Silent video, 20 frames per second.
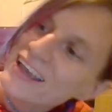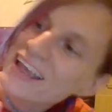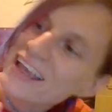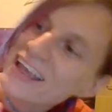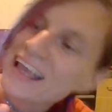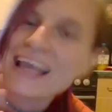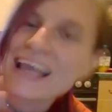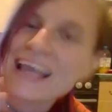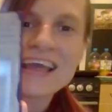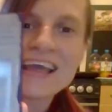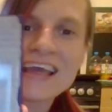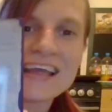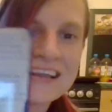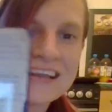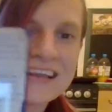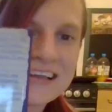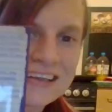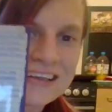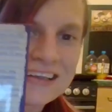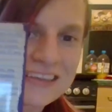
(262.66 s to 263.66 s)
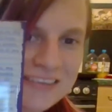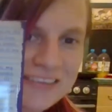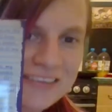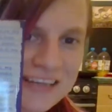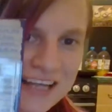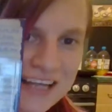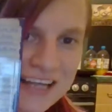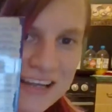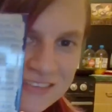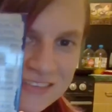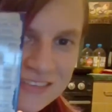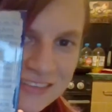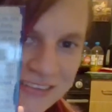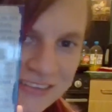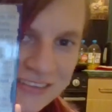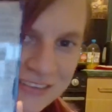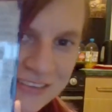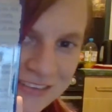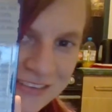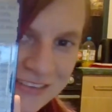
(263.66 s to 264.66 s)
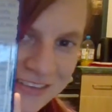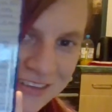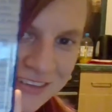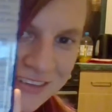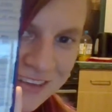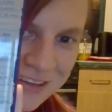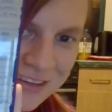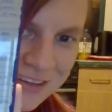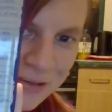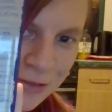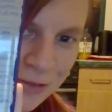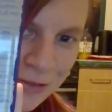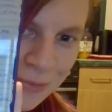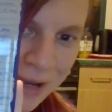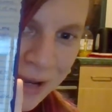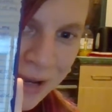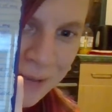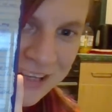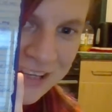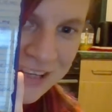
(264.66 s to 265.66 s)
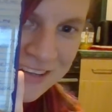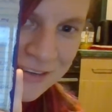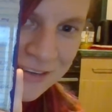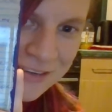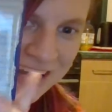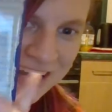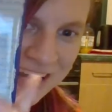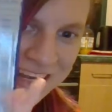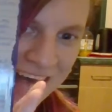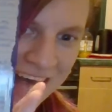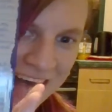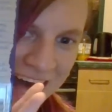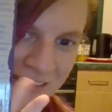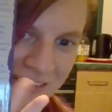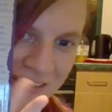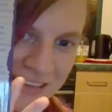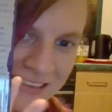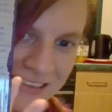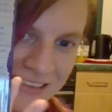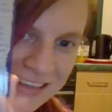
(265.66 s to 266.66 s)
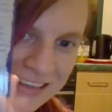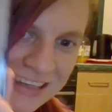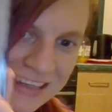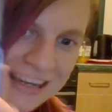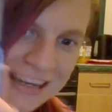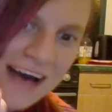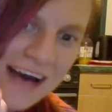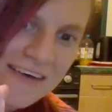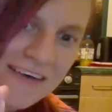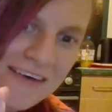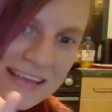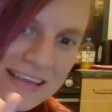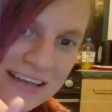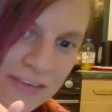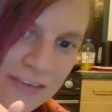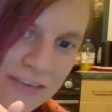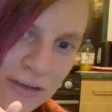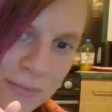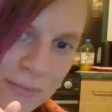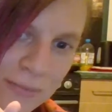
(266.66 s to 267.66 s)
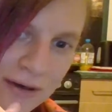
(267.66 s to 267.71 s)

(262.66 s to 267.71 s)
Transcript: in, you know, the way we sort of laid it out and set it out, and we've got the